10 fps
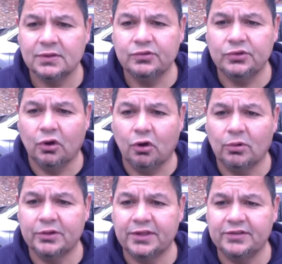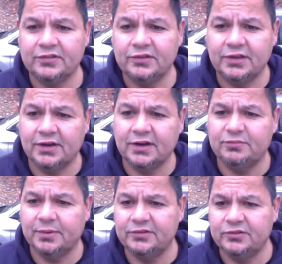Do your homework, kids, so you can get a nice
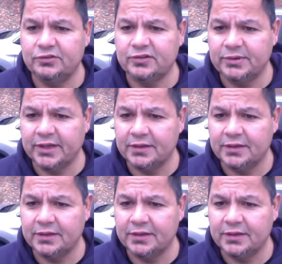place too someday.